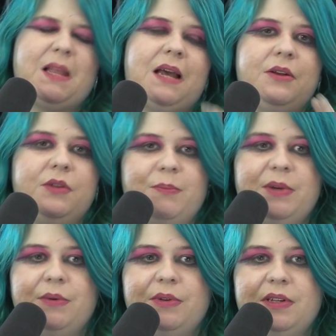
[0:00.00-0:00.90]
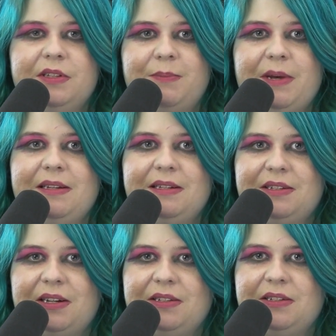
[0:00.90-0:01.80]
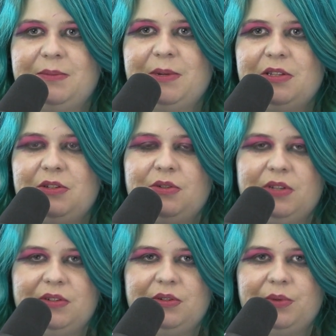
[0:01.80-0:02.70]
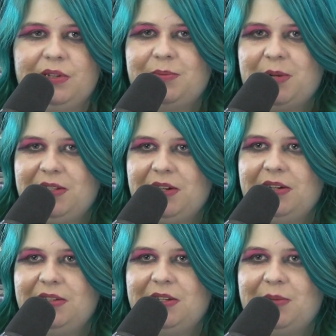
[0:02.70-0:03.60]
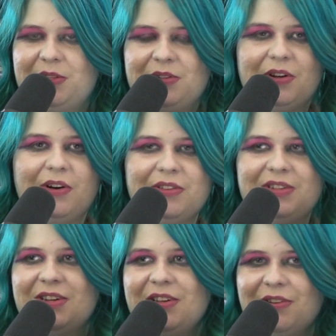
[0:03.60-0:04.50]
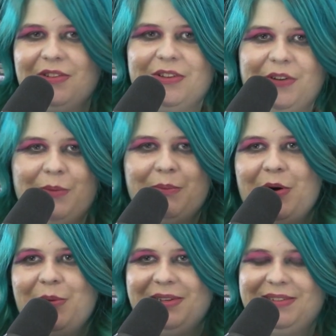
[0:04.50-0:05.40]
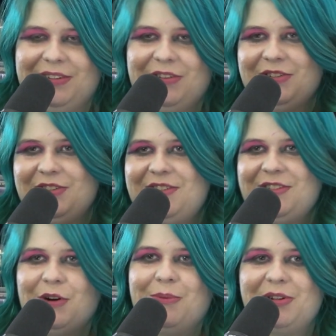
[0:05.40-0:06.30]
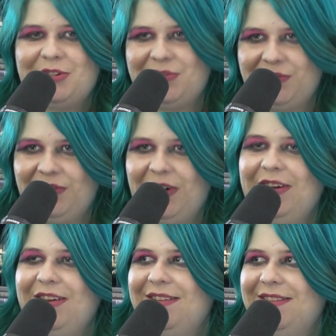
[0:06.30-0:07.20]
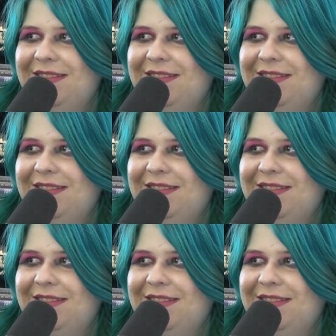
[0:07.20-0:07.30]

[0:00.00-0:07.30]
I know the big one that's been discussed has been the 2001 Space Odyssey, but there's all these other little moments that are just so much fun.